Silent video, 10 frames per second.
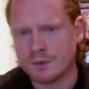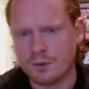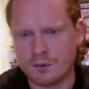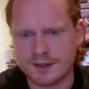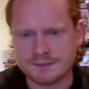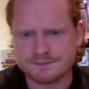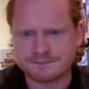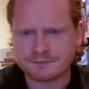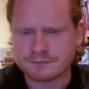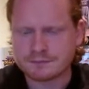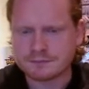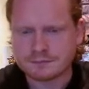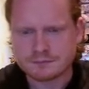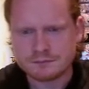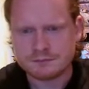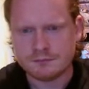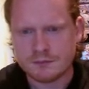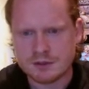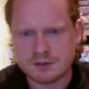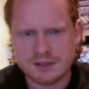All right.
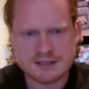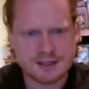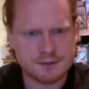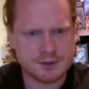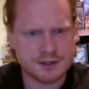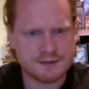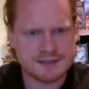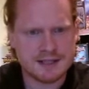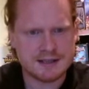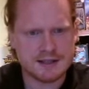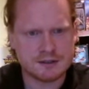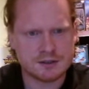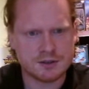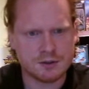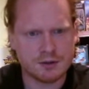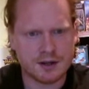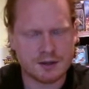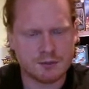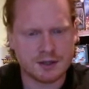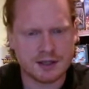So let's have a look. If there's anything else cool that
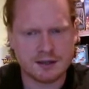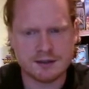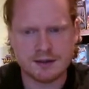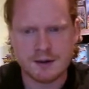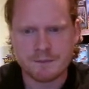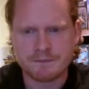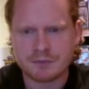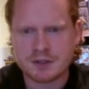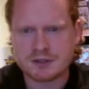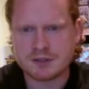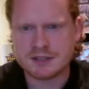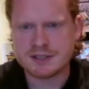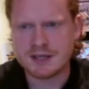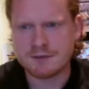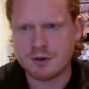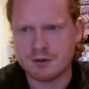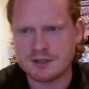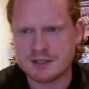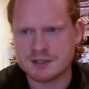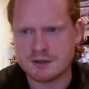I want to get in there. So you see, I've got all
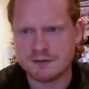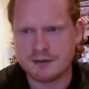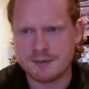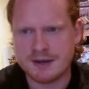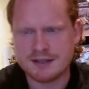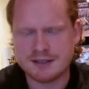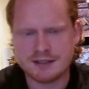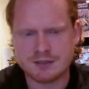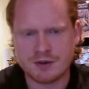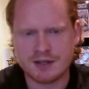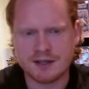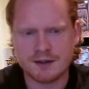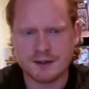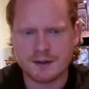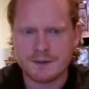this stuff. I'm 1820.